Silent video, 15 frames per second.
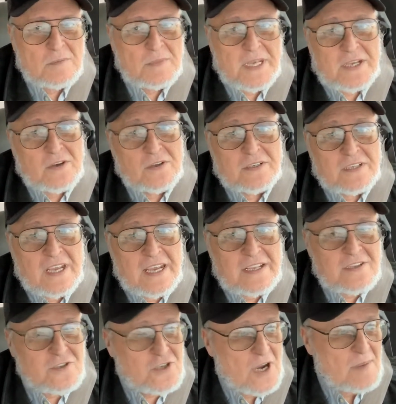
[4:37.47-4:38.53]
them they couldn't take
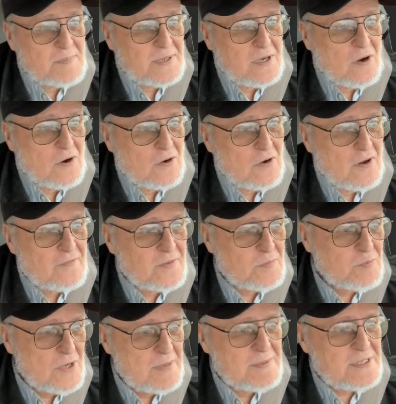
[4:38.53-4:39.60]
the shopping cart off the
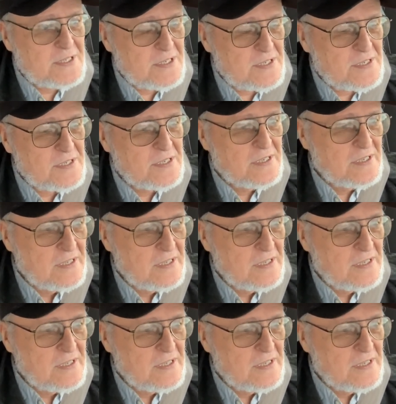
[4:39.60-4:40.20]
premises.